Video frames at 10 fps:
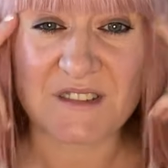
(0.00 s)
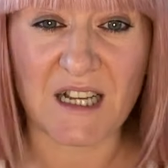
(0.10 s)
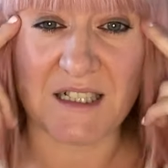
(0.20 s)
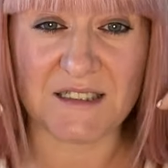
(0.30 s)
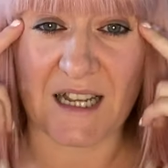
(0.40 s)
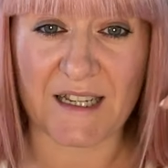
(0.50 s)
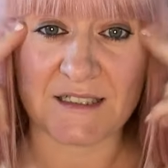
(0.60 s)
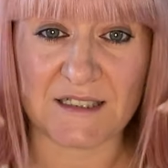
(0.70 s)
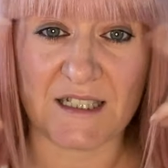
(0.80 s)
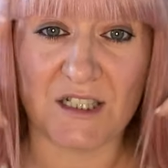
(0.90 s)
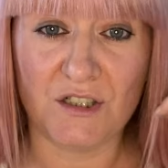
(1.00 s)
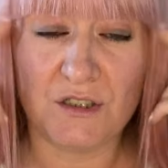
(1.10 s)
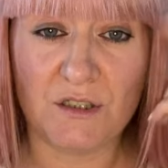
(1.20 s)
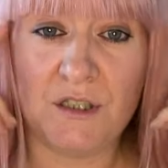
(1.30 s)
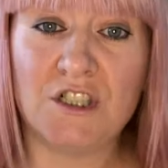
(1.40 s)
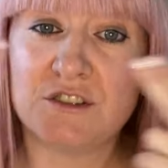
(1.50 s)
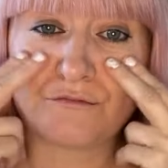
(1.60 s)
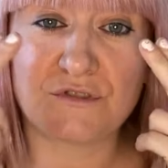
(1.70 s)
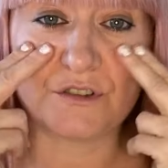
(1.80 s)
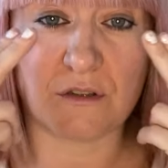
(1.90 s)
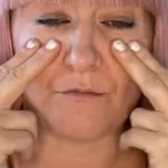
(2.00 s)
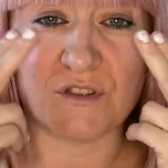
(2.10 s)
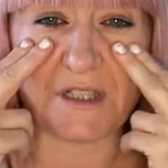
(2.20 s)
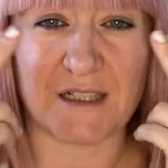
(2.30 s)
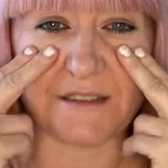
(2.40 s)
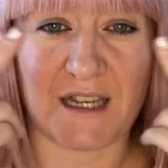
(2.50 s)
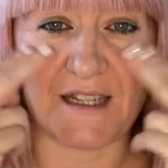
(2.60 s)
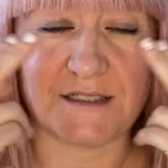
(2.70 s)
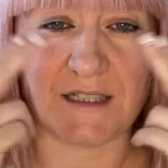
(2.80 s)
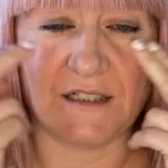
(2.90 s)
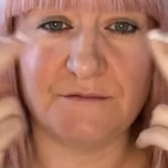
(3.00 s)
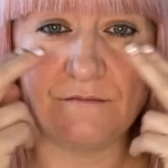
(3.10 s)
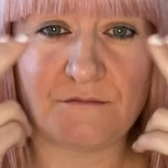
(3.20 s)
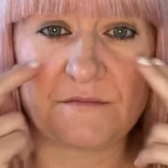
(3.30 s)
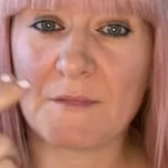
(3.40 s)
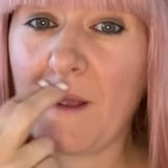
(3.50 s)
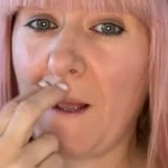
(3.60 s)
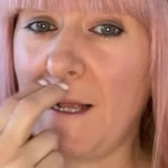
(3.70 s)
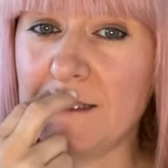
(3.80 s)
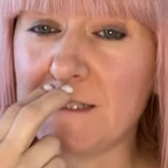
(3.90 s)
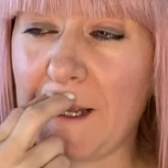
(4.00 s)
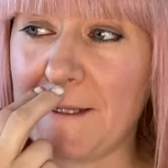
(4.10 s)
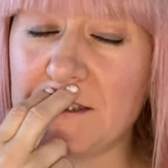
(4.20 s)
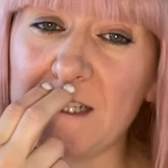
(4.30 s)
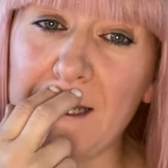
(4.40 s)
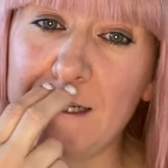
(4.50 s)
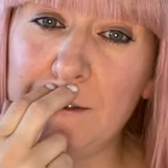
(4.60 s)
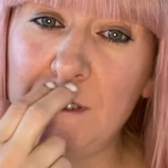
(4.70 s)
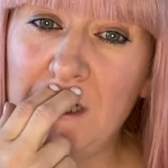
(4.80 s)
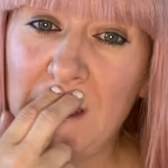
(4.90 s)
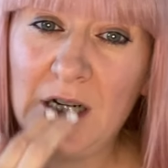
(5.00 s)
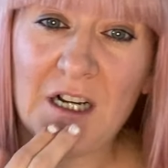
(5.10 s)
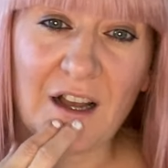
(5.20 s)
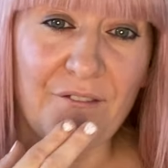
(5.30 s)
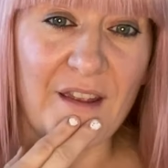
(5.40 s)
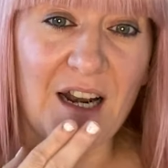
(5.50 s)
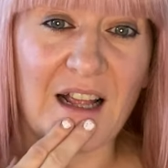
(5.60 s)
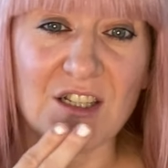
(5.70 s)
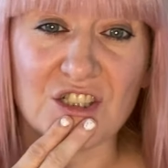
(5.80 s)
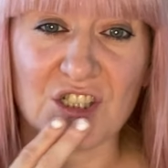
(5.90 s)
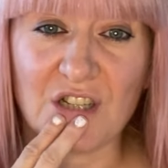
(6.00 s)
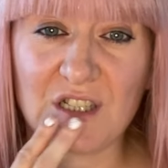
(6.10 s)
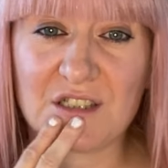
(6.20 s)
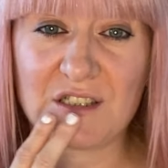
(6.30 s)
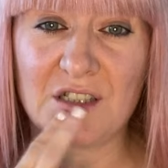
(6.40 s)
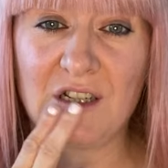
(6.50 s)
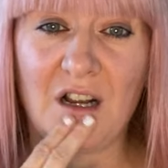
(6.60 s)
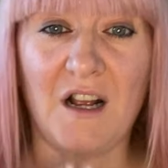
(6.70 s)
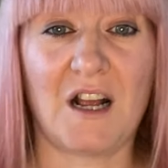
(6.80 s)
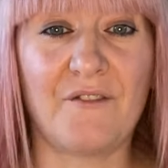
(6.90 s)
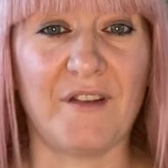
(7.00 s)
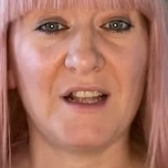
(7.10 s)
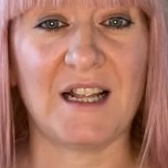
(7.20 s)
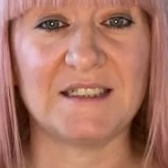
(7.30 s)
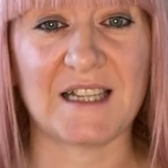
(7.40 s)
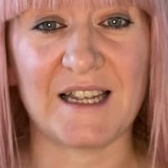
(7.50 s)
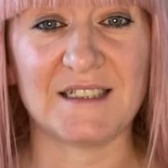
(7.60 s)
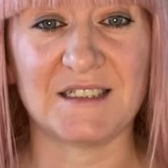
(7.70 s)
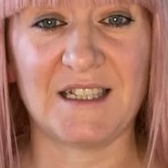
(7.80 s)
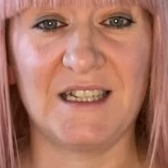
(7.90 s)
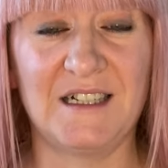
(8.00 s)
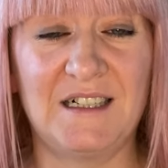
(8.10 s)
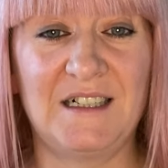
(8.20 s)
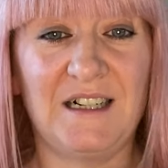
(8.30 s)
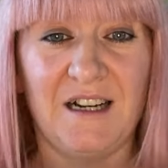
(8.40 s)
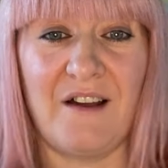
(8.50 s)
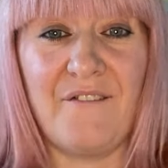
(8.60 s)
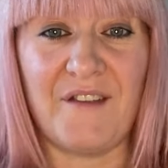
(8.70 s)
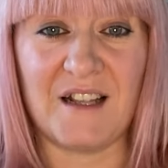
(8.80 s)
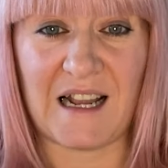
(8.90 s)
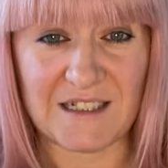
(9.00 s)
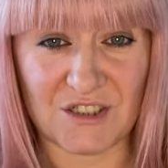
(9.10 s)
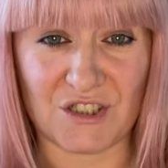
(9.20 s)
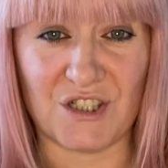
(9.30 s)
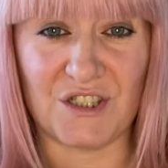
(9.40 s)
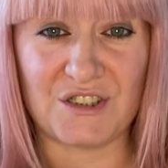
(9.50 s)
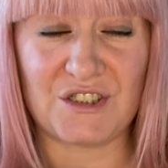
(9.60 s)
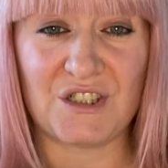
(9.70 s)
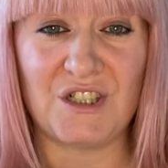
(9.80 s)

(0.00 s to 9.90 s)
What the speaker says: anxiety, so much anxiety, anxiety. I feel anxious, I feel anxiety, I feel anxious,